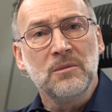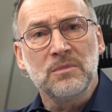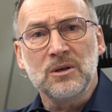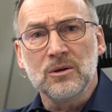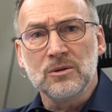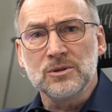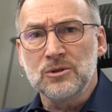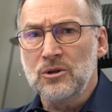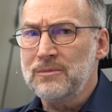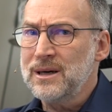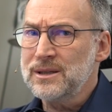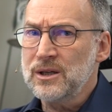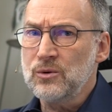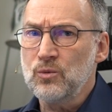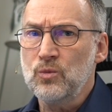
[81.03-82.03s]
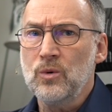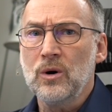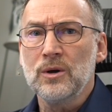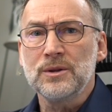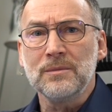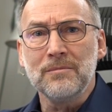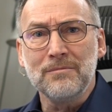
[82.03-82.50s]
because no matter
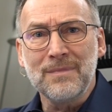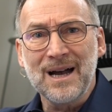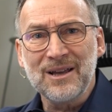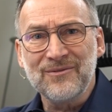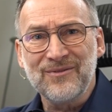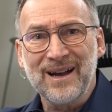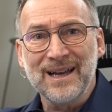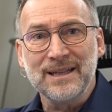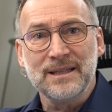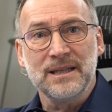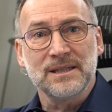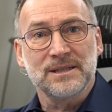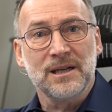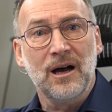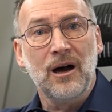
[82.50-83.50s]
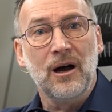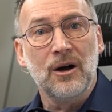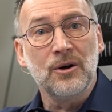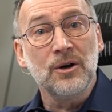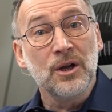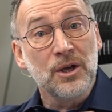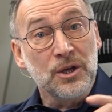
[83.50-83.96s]
what my findings
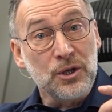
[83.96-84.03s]
are,